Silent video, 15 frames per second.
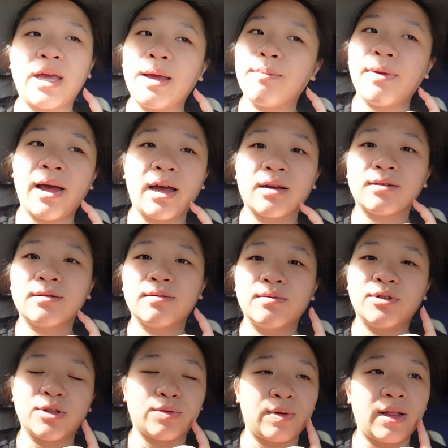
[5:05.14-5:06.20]
came back,
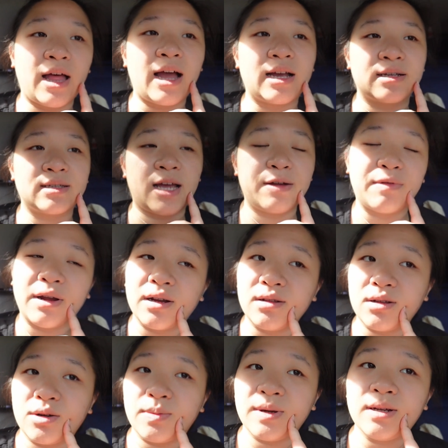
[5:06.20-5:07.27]
just relaxed. I read a
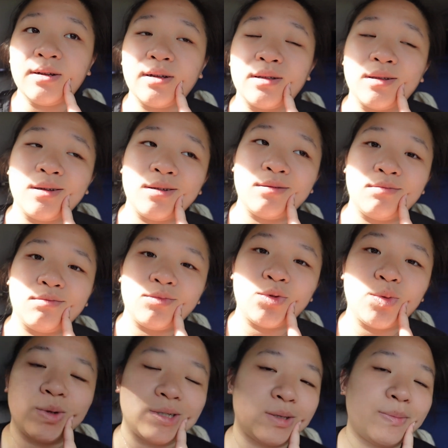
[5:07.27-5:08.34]
little bit, and then we
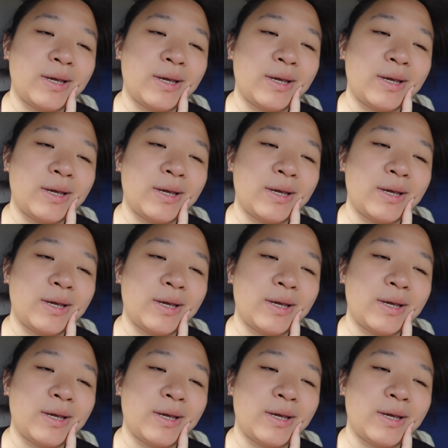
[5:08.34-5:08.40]
went to